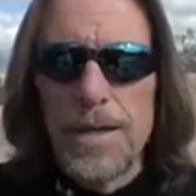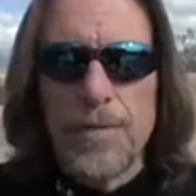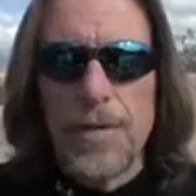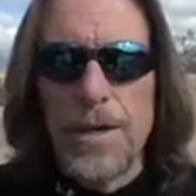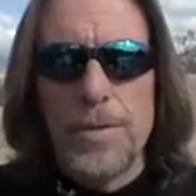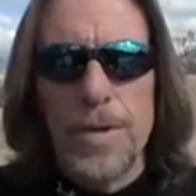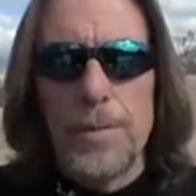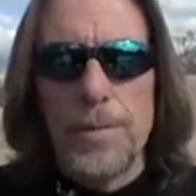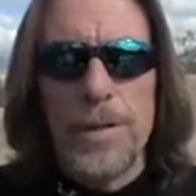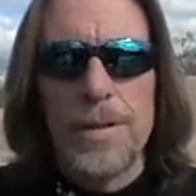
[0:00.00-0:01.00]
Therefore I do
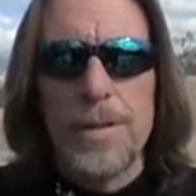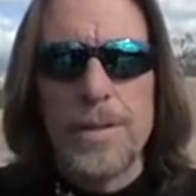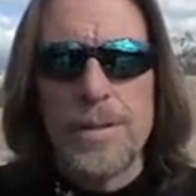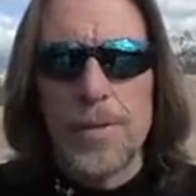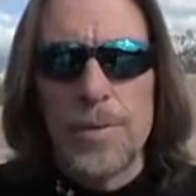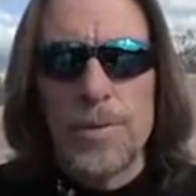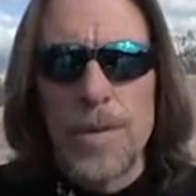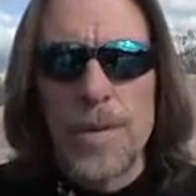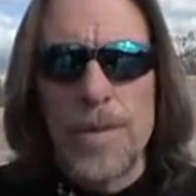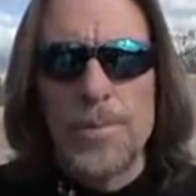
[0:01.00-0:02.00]
not run like someone
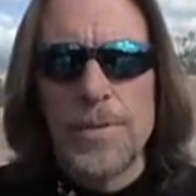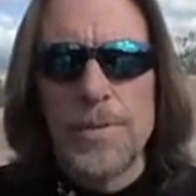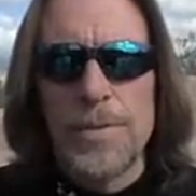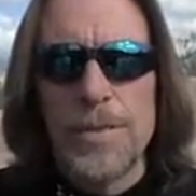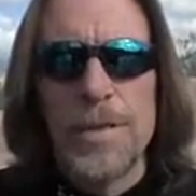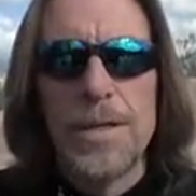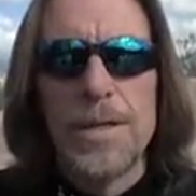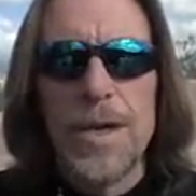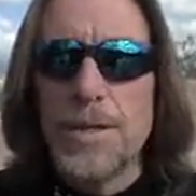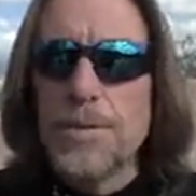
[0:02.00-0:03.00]
running aimlessly.
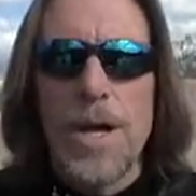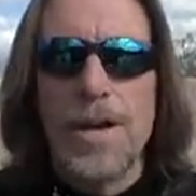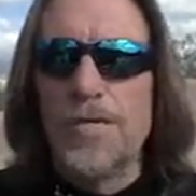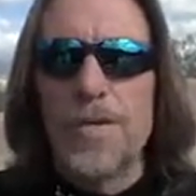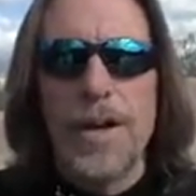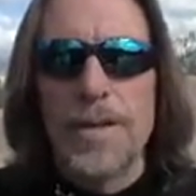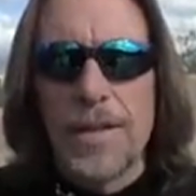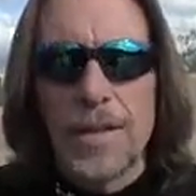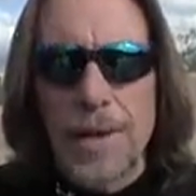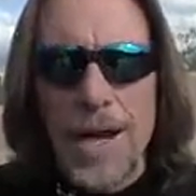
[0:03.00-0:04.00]
I do not fight
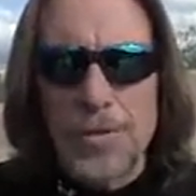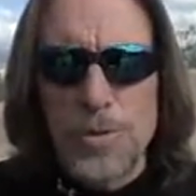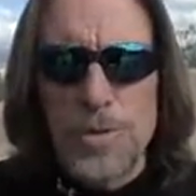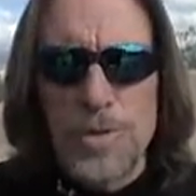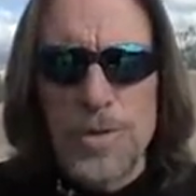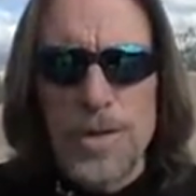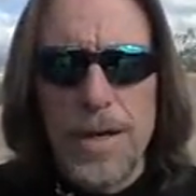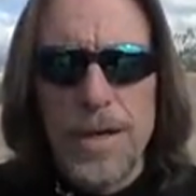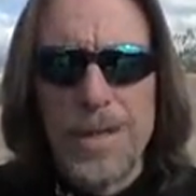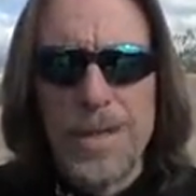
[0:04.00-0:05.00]
like a boxer beating
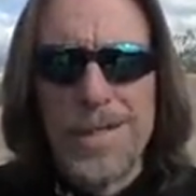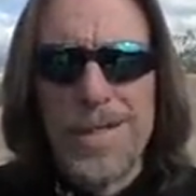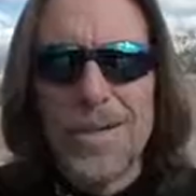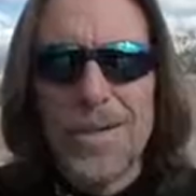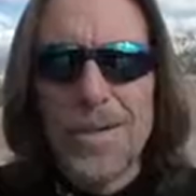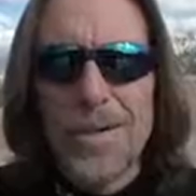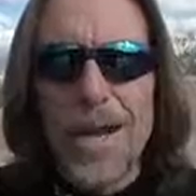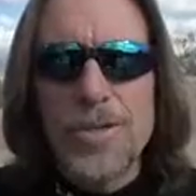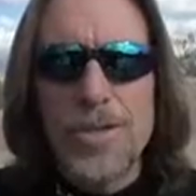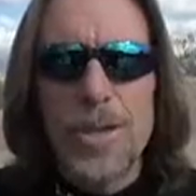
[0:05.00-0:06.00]
the air. No,
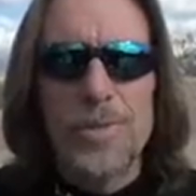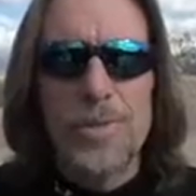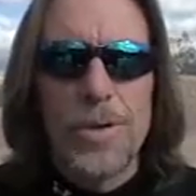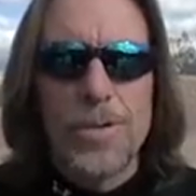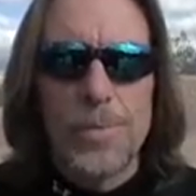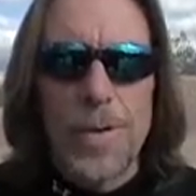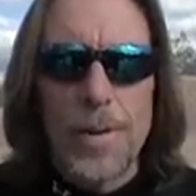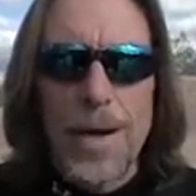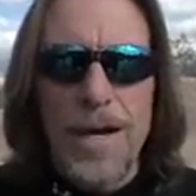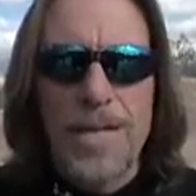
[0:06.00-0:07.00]
I strike a blow to my
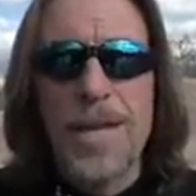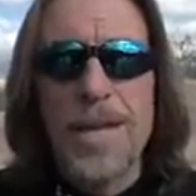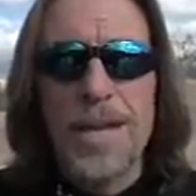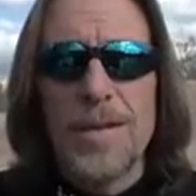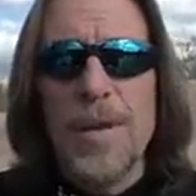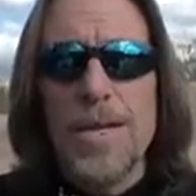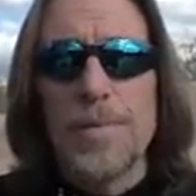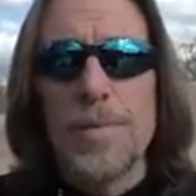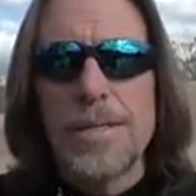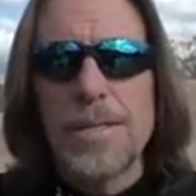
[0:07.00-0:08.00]
body and
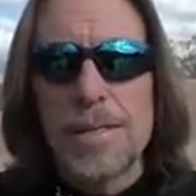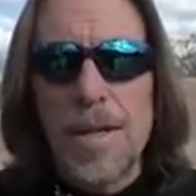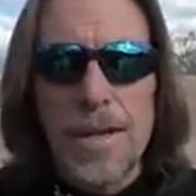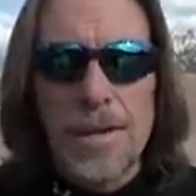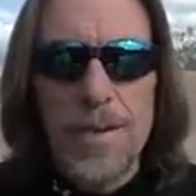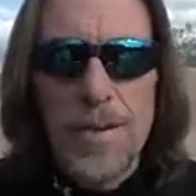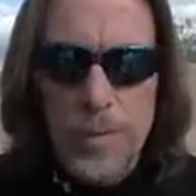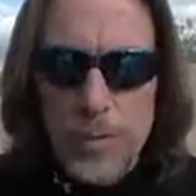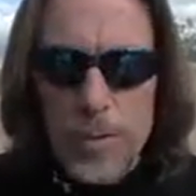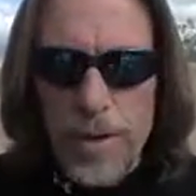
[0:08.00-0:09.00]
make it my slave,
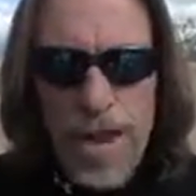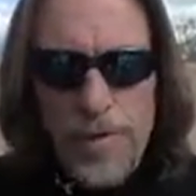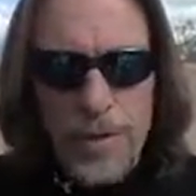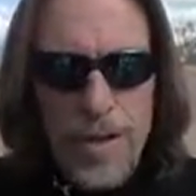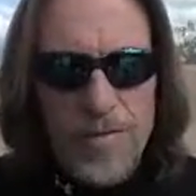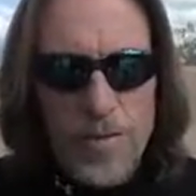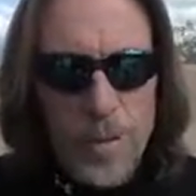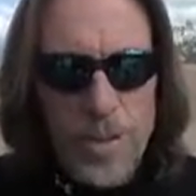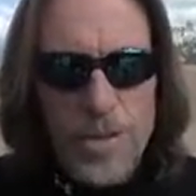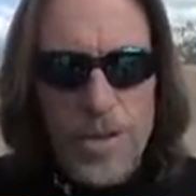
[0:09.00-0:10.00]
so that after I have
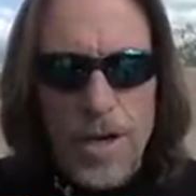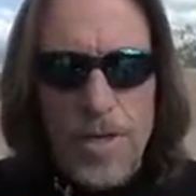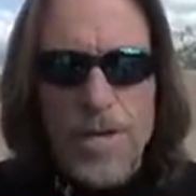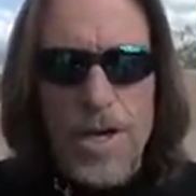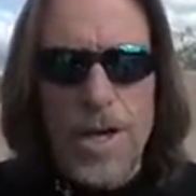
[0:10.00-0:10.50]
preached to others,